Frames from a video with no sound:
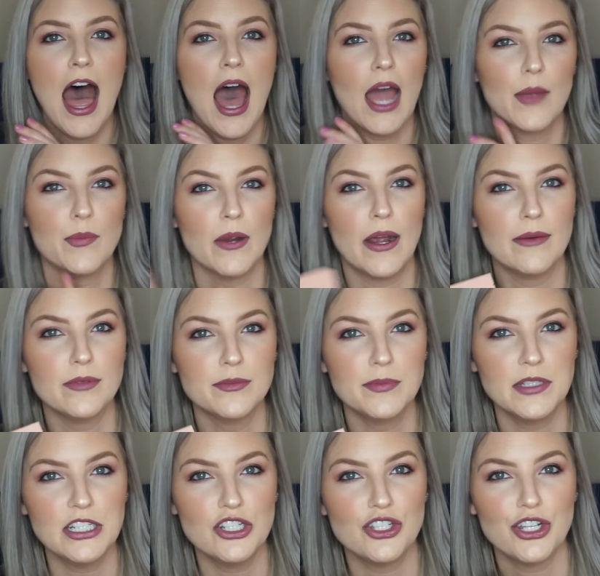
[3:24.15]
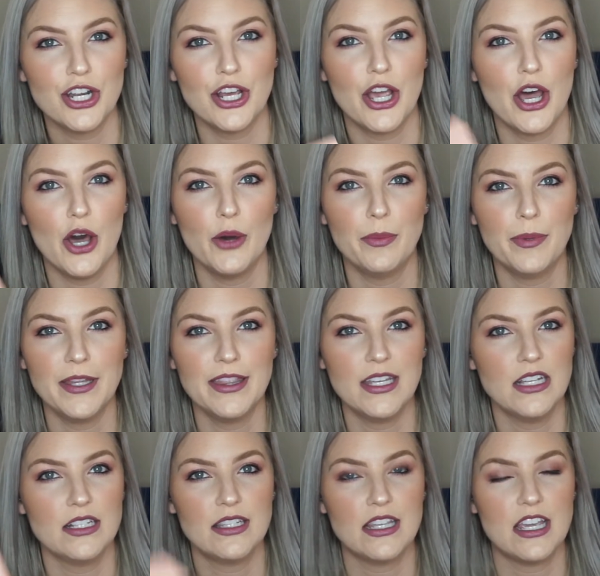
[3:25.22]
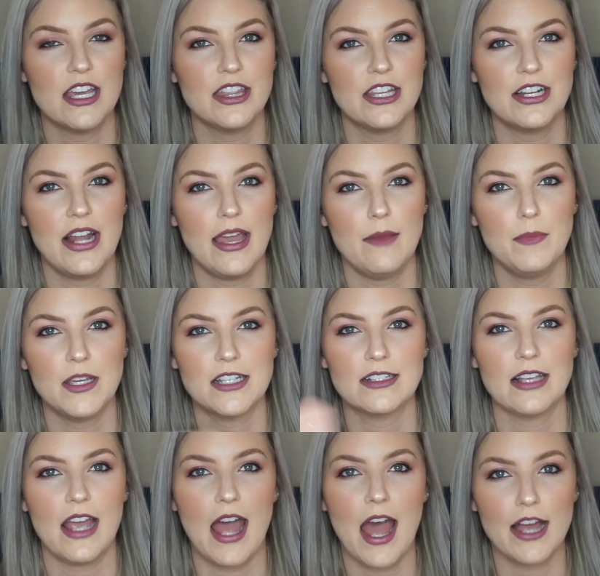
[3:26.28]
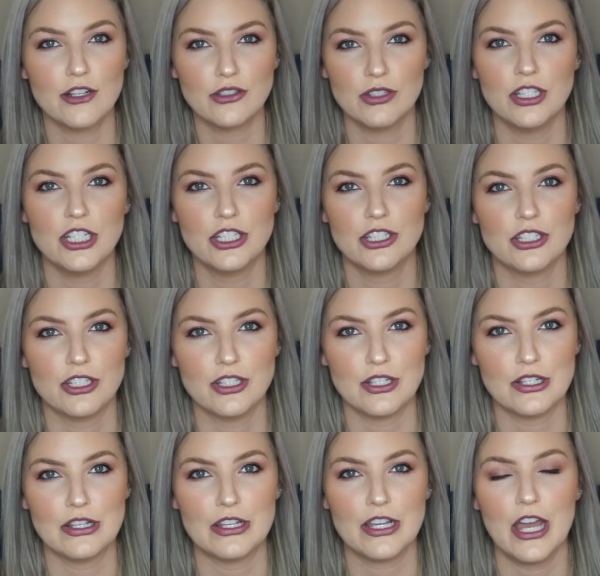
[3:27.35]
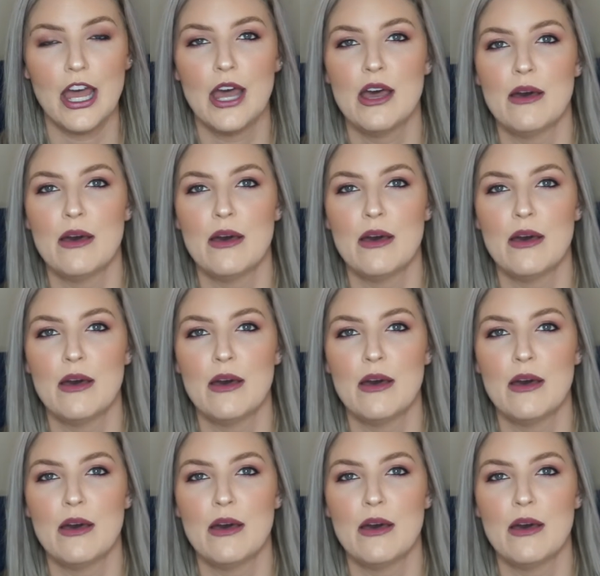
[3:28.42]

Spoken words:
I probably should have opened this the other day because I actually just took